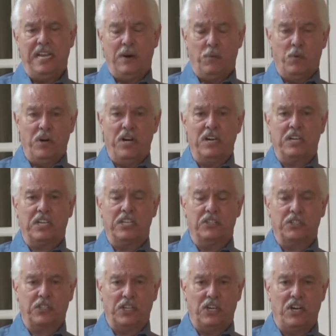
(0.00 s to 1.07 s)
We're
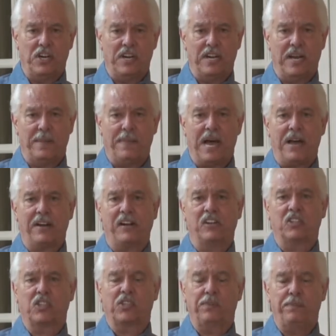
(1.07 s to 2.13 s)
concerned about our
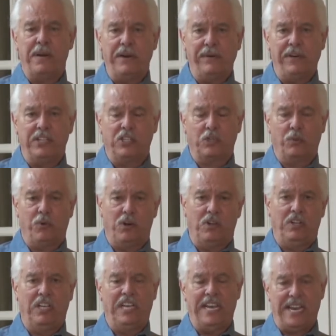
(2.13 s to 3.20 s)

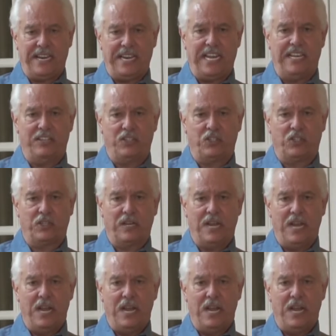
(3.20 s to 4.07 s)
spiritual lineage.